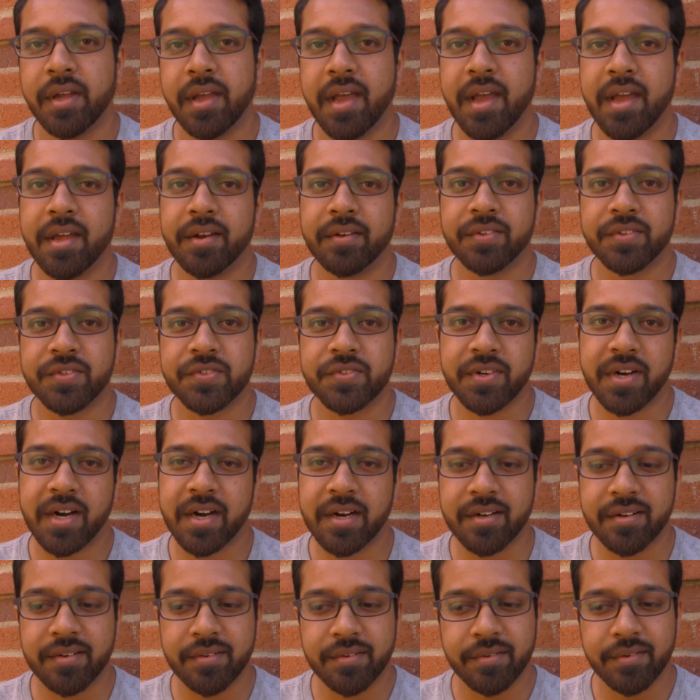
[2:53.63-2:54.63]
and
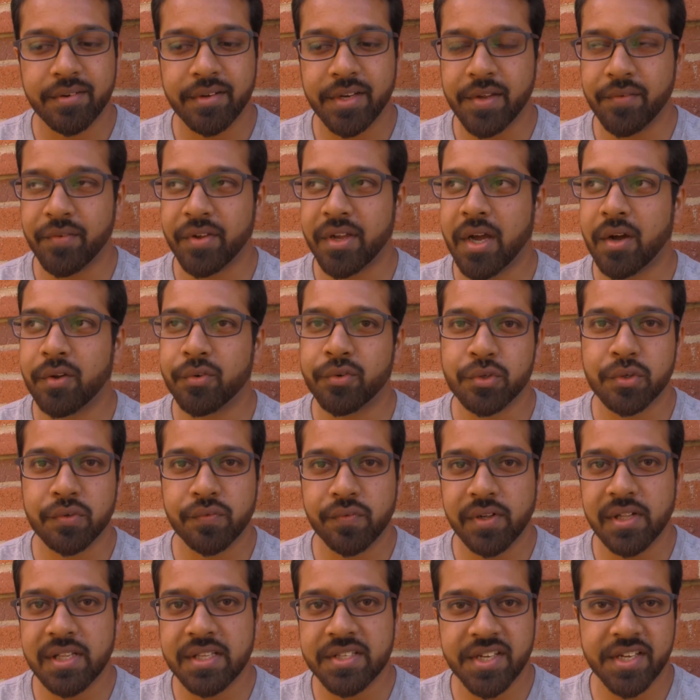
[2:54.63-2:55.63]
start giving out
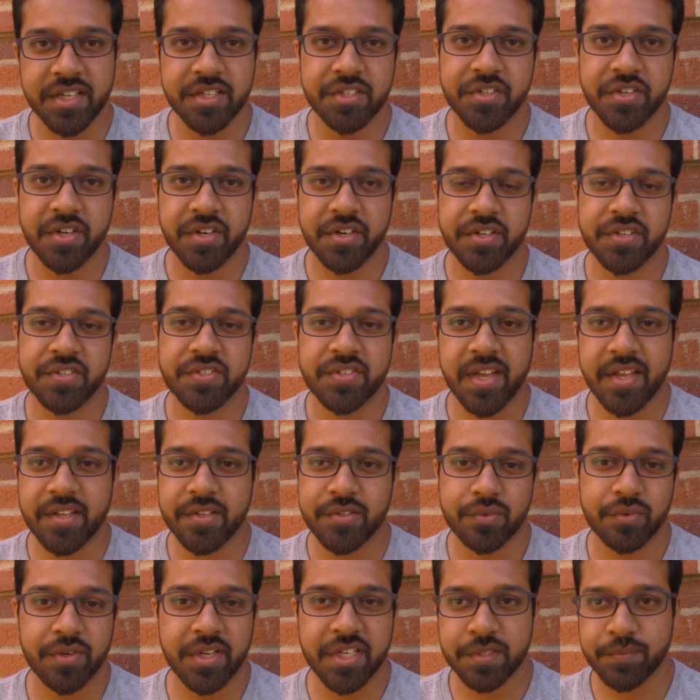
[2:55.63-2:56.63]
TOEFLs and GREs
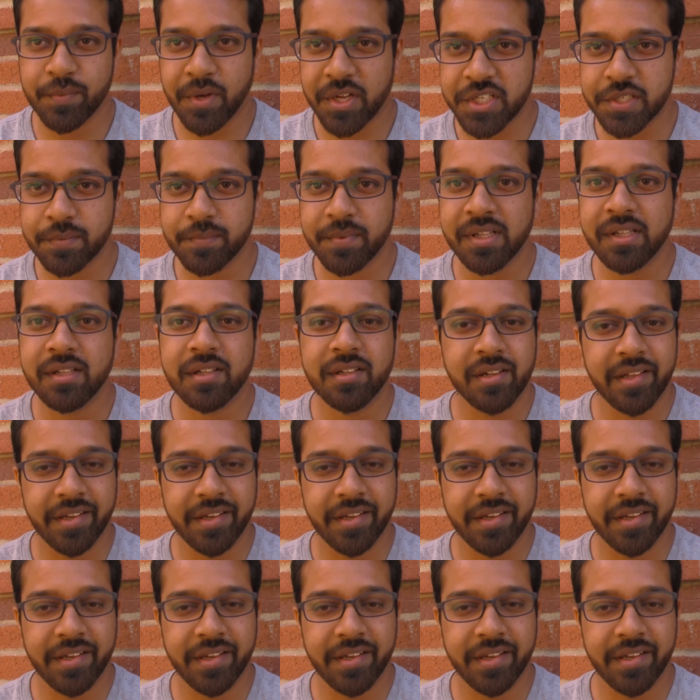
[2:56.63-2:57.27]
as soon as possible.